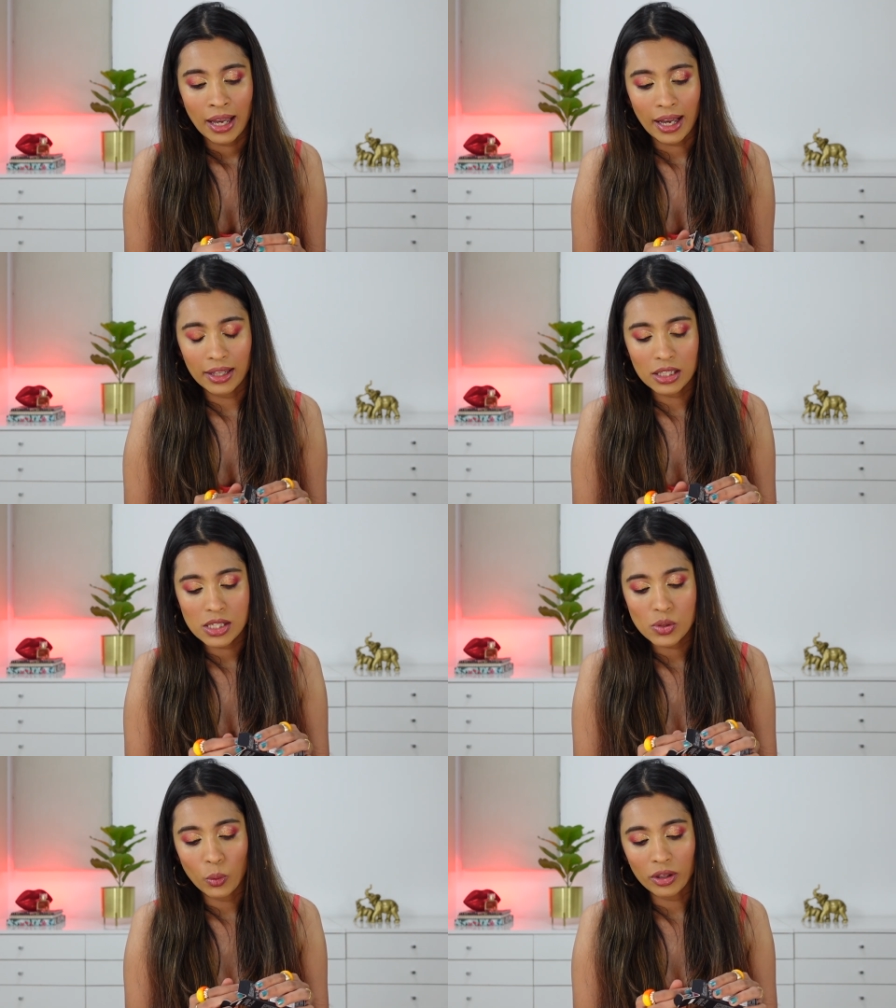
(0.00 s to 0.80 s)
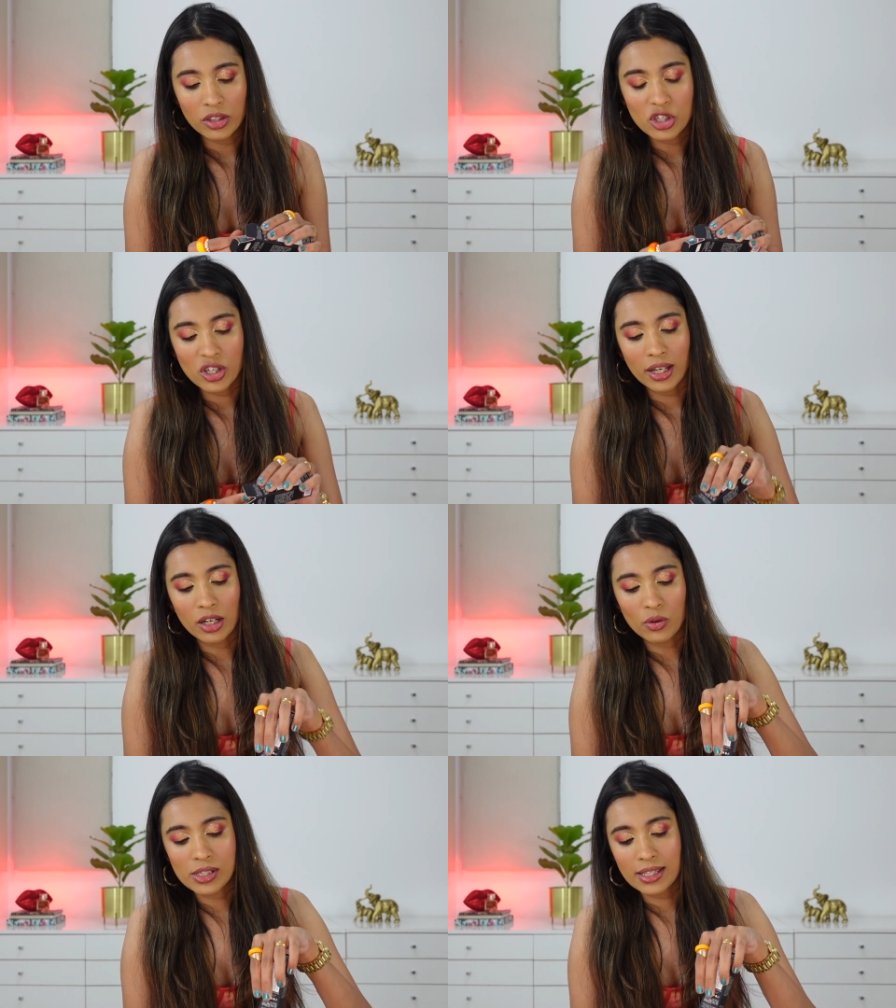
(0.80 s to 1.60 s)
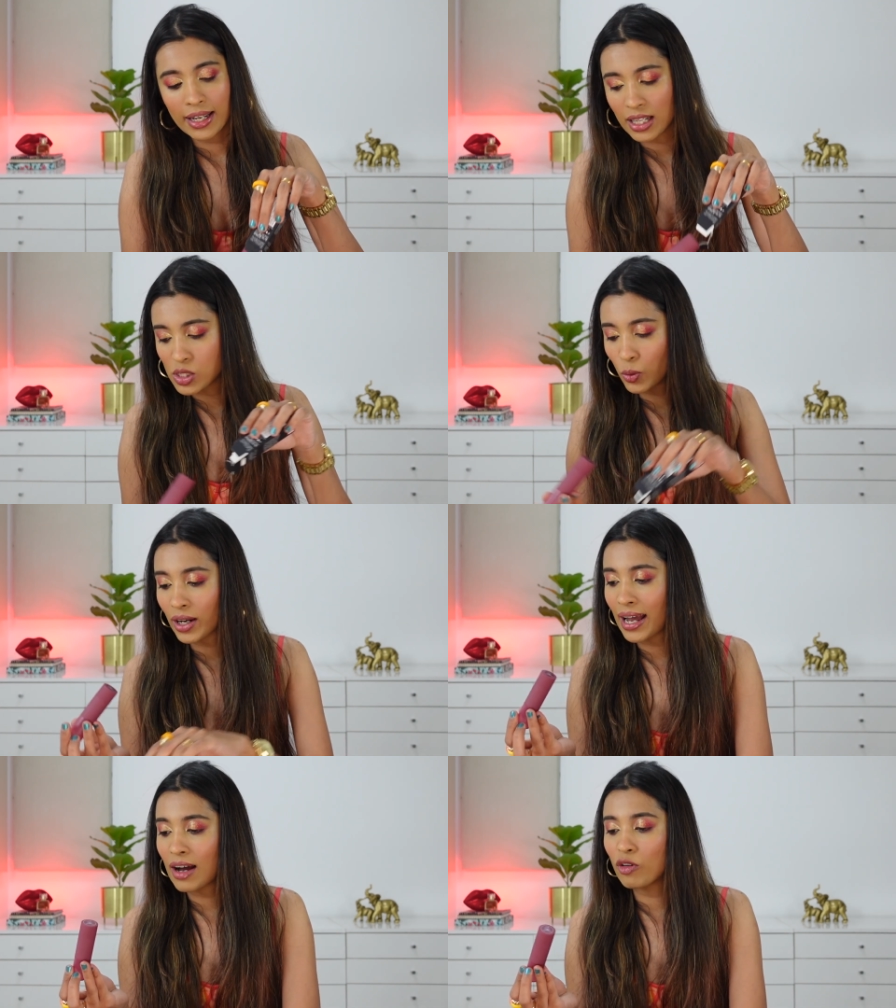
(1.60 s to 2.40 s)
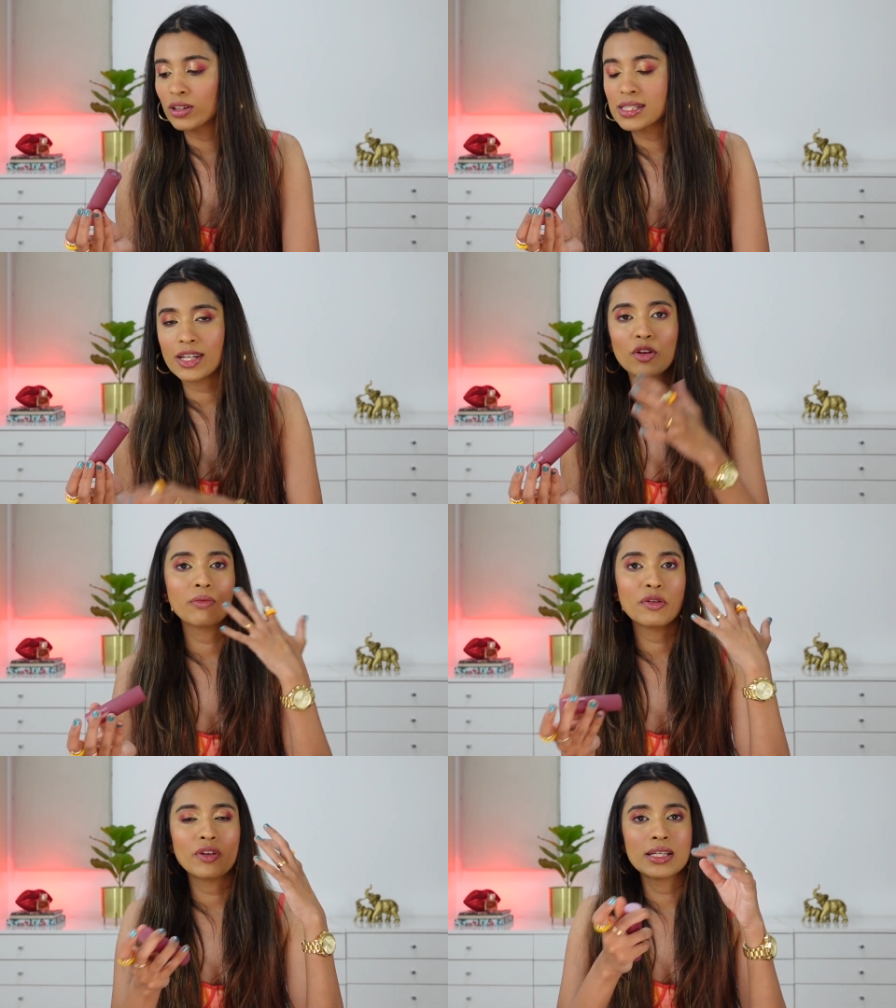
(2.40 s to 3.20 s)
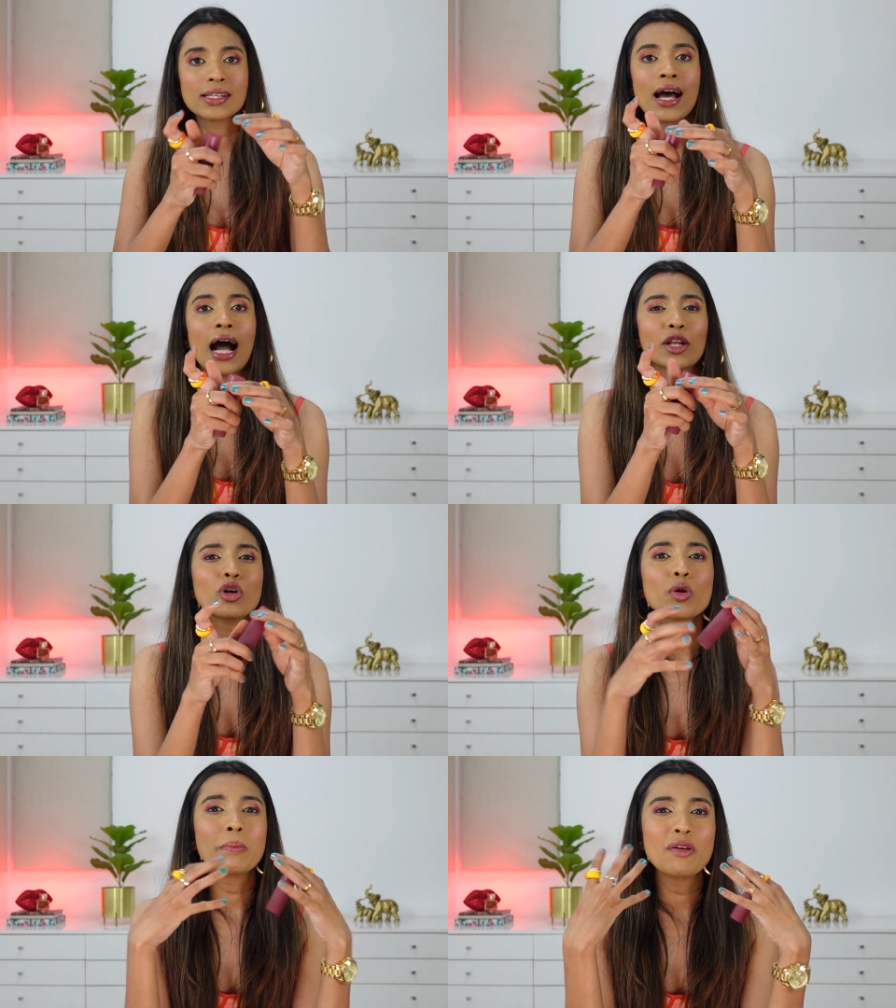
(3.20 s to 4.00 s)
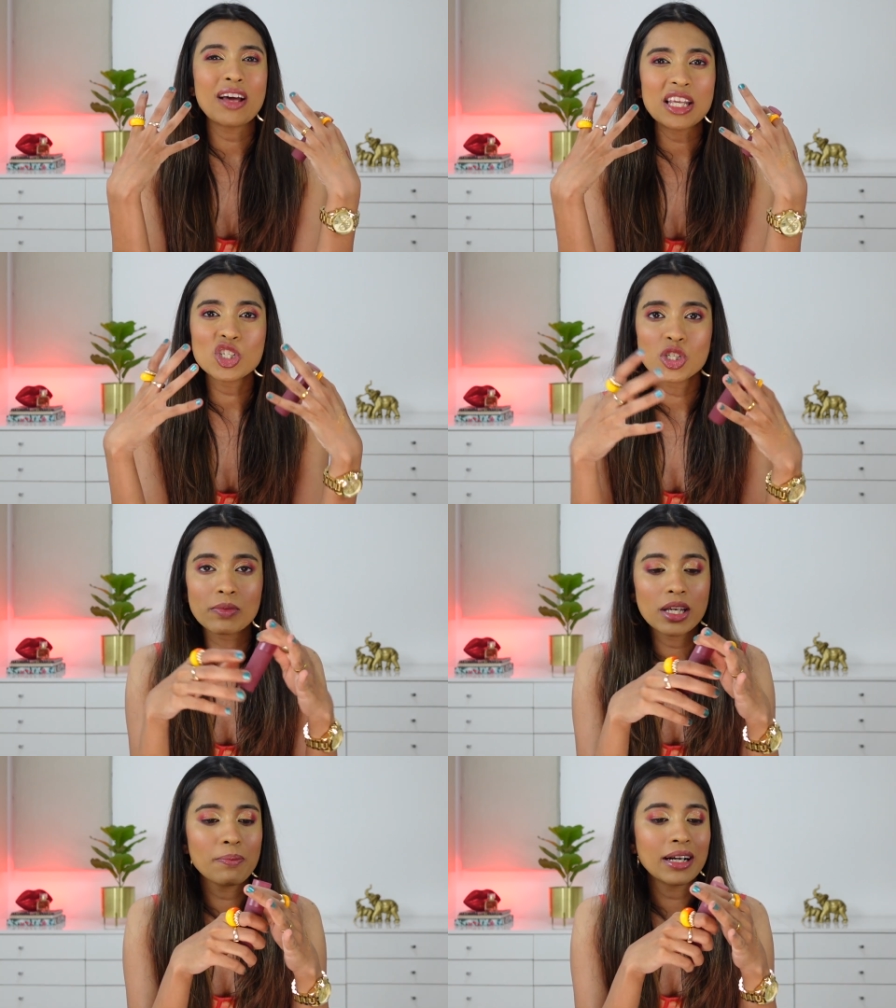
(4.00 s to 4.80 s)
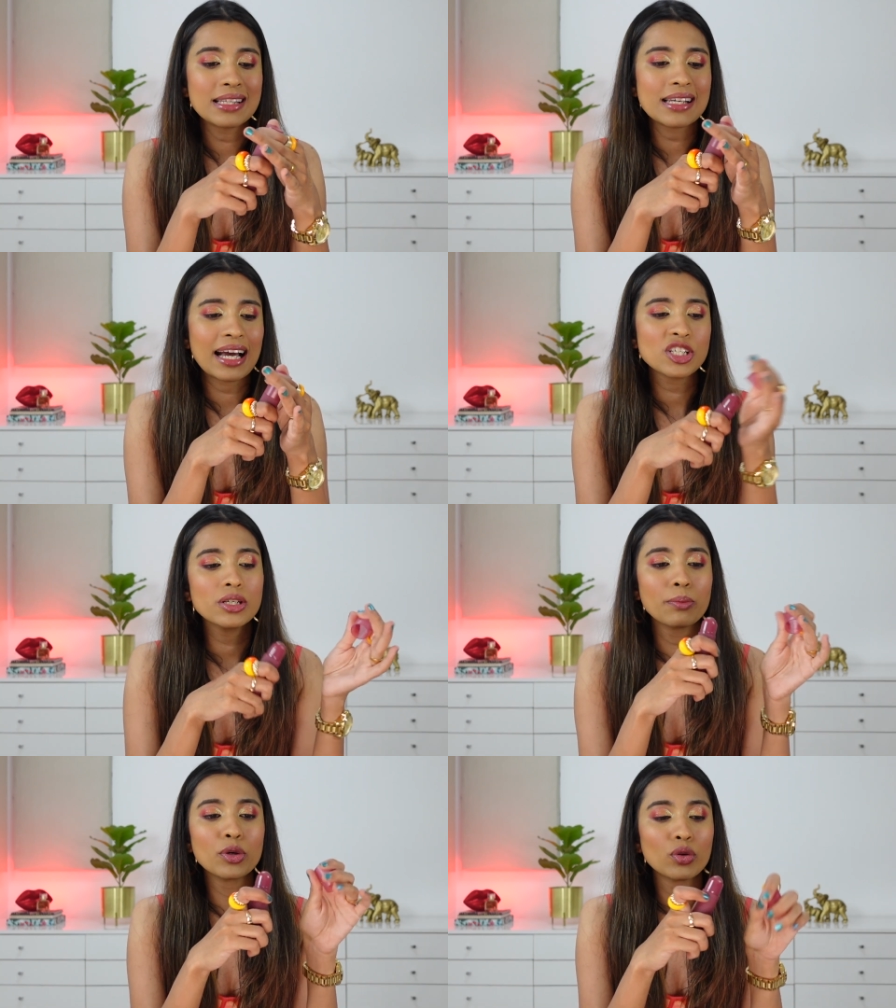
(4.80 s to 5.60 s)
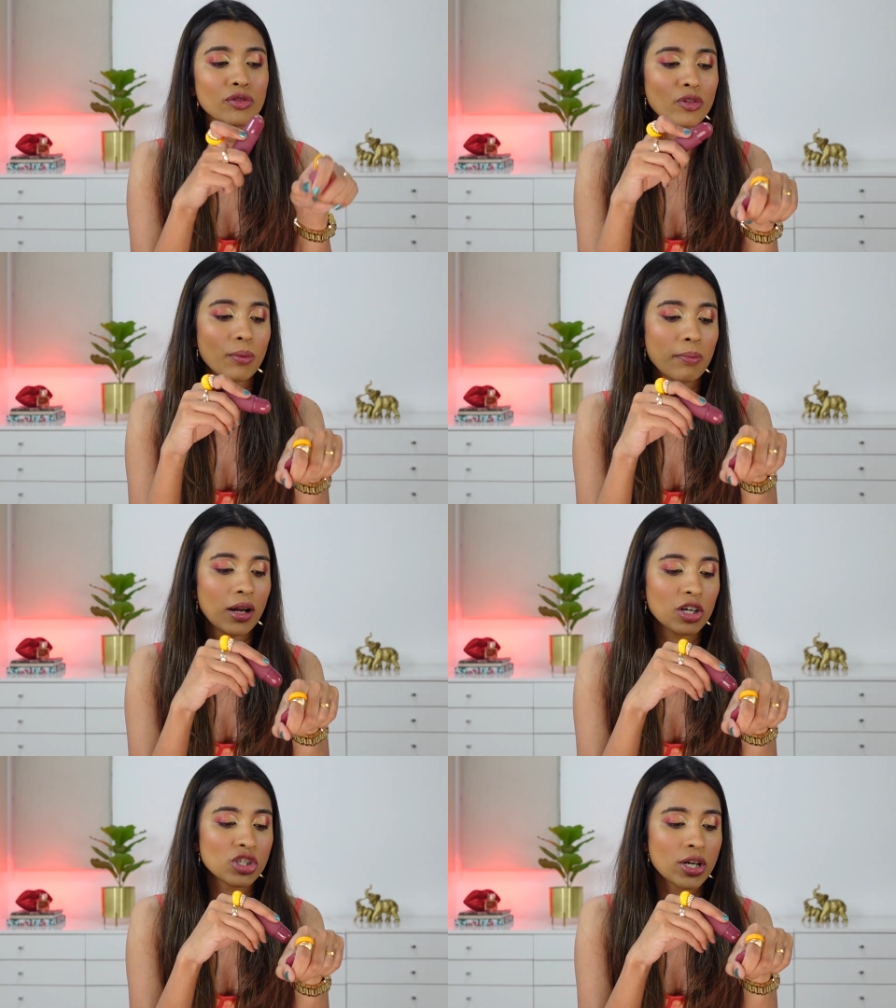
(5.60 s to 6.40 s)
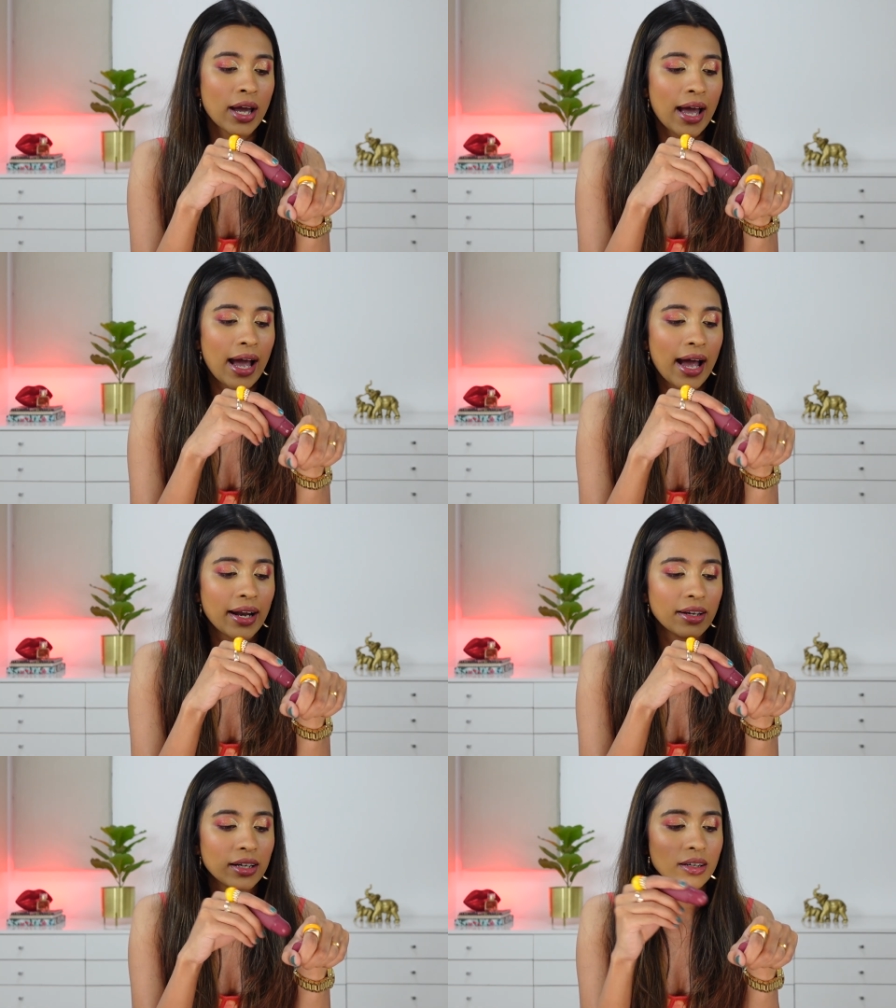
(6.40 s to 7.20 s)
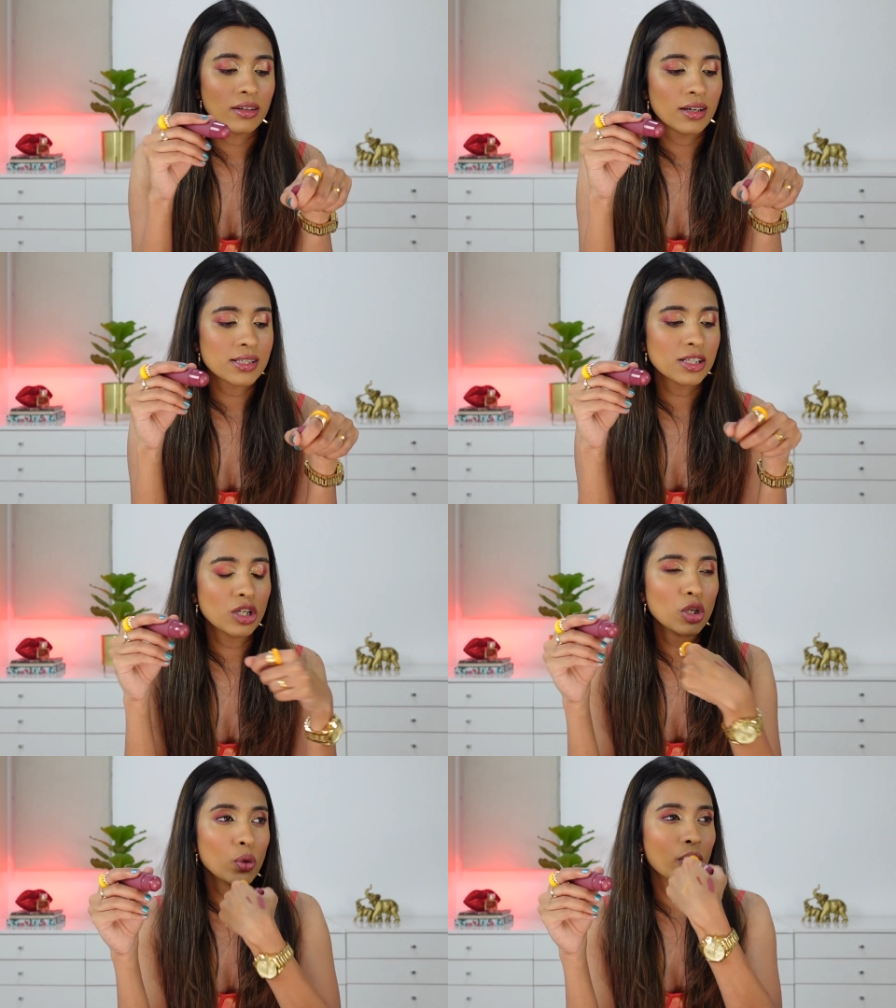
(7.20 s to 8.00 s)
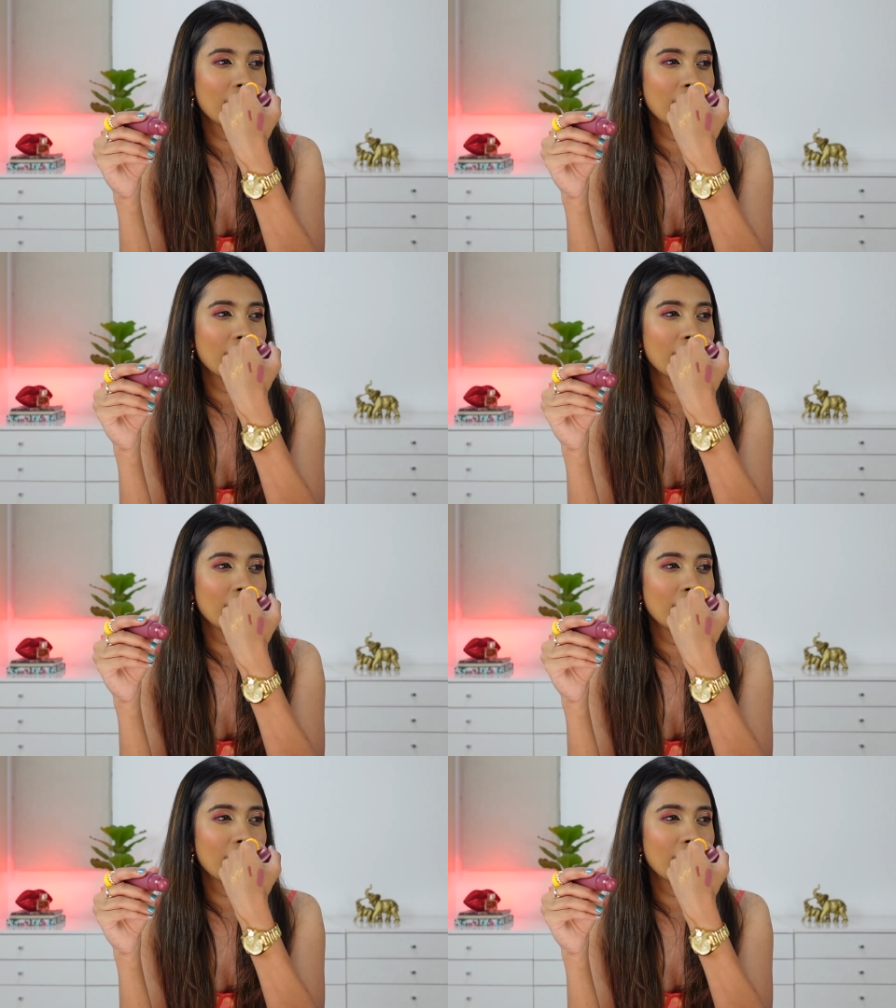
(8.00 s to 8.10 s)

And this is what the shade looks like. It's what I have on the side of my face. I thought it would be very shimmery, but it's actually a beautiful blush, and it doesn't look